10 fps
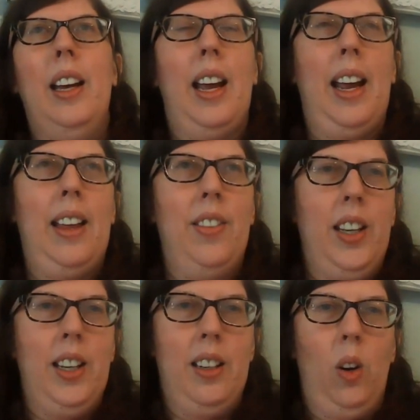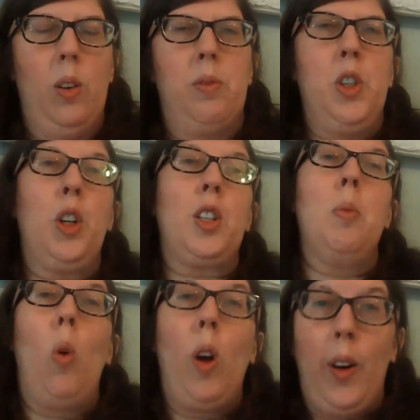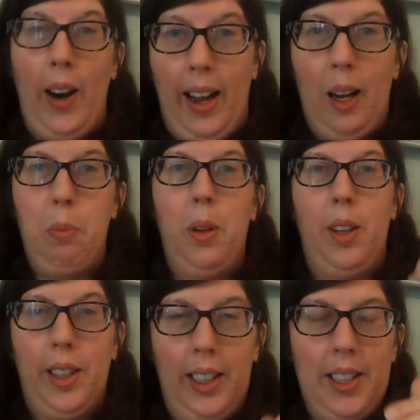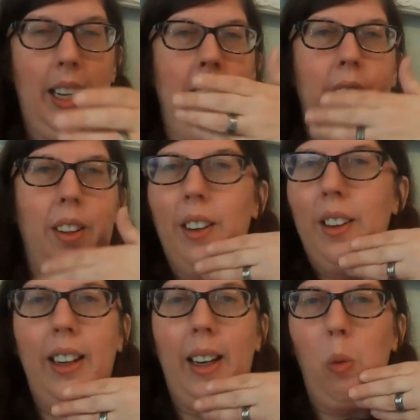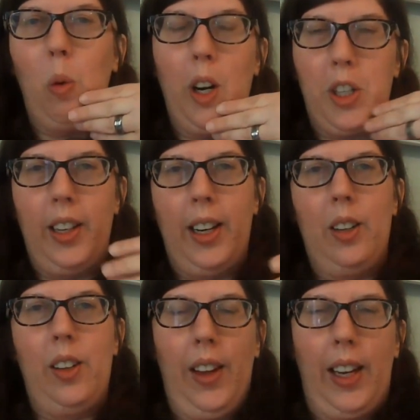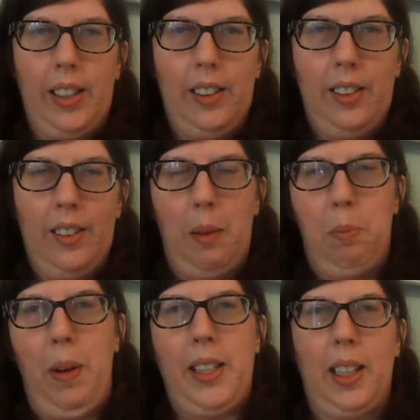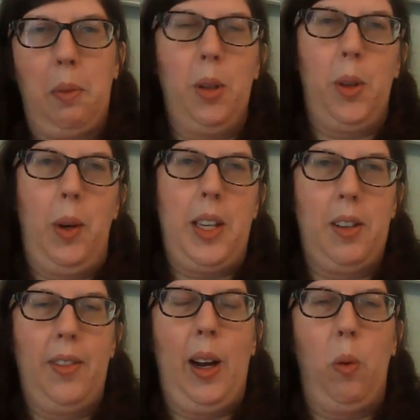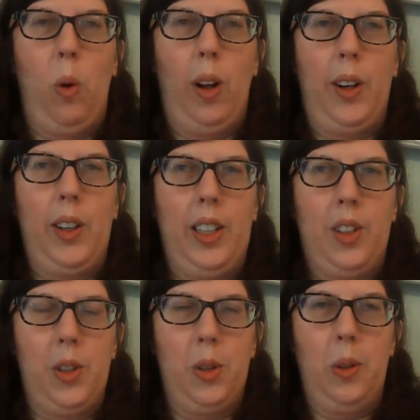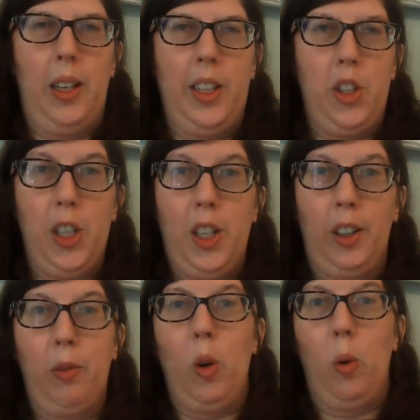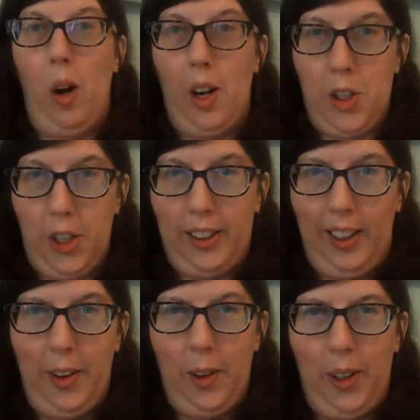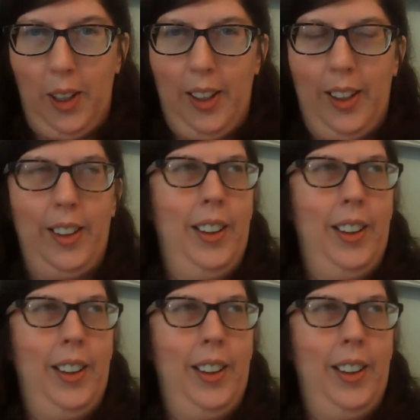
And then, or took some water out, put it in a container, and wash there, and then they they basically put the rest of that water into a jug for washing later on. And